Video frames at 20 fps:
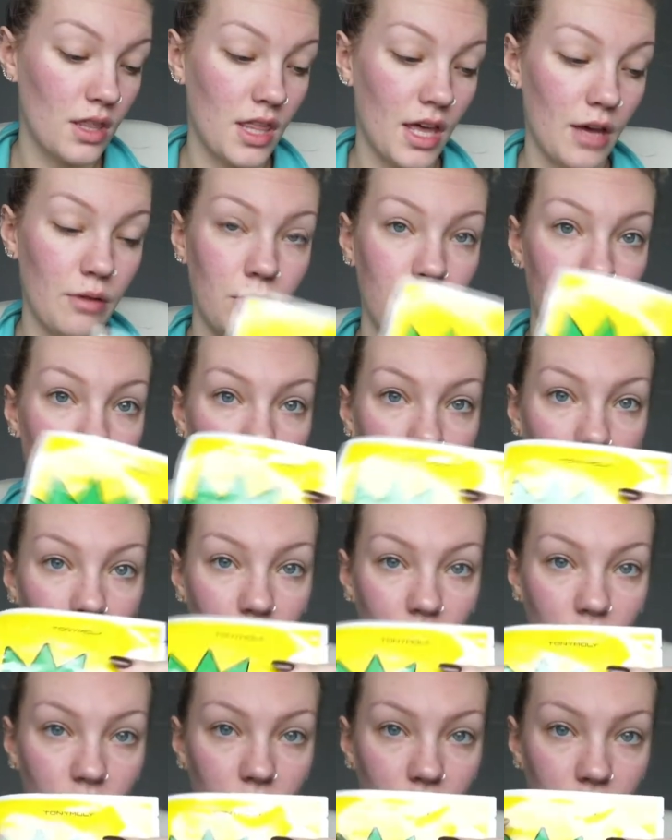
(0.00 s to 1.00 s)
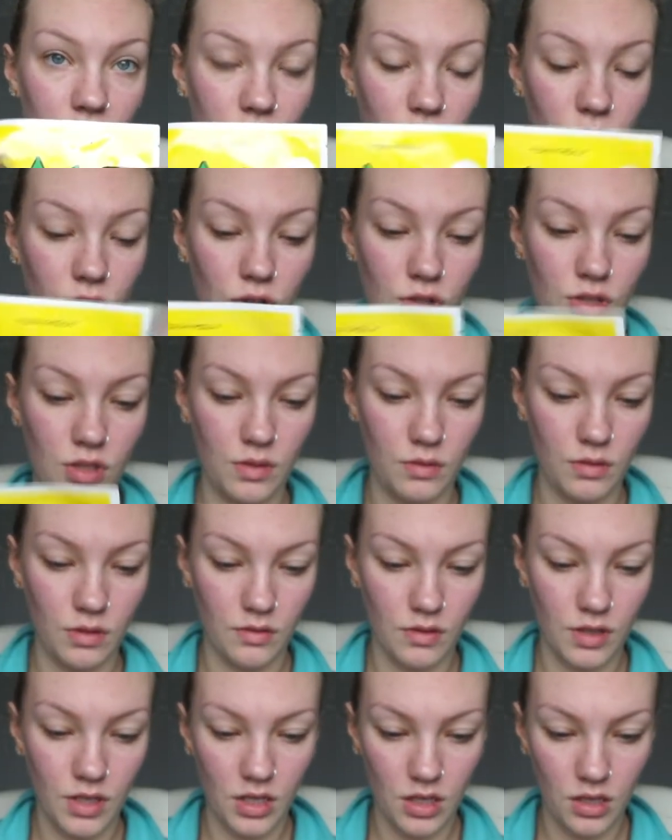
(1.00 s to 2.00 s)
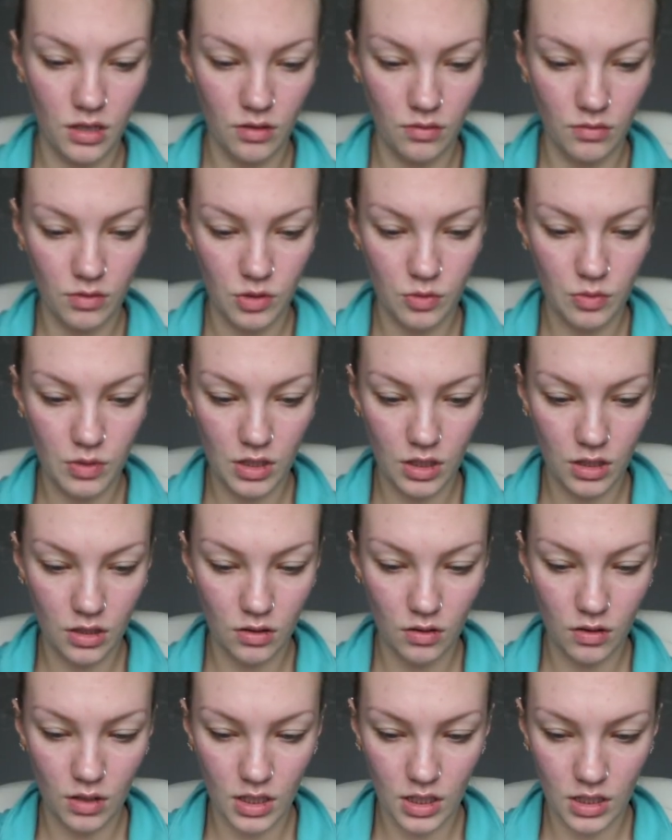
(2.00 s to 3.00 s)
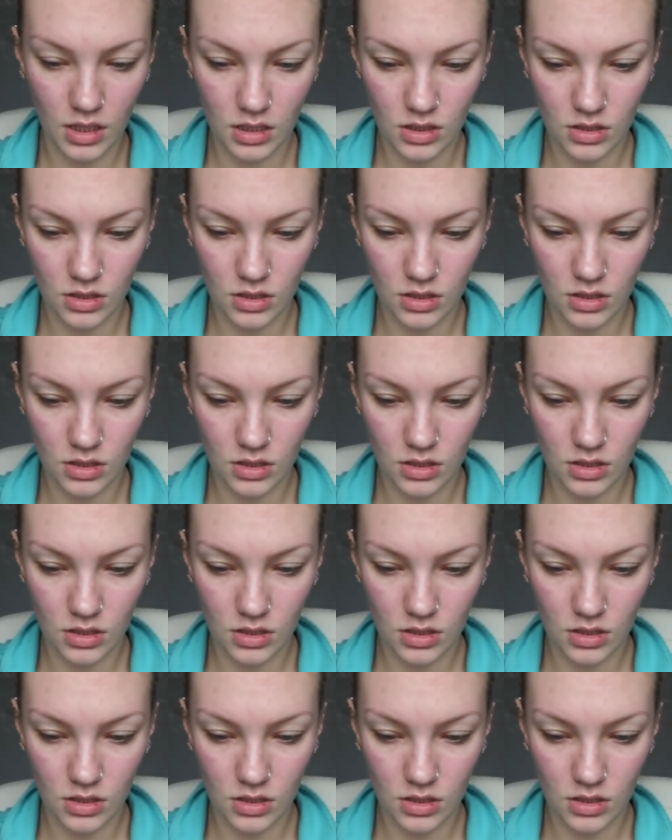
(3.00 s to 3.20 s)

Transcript: That would be this first one right here, which we can go ahead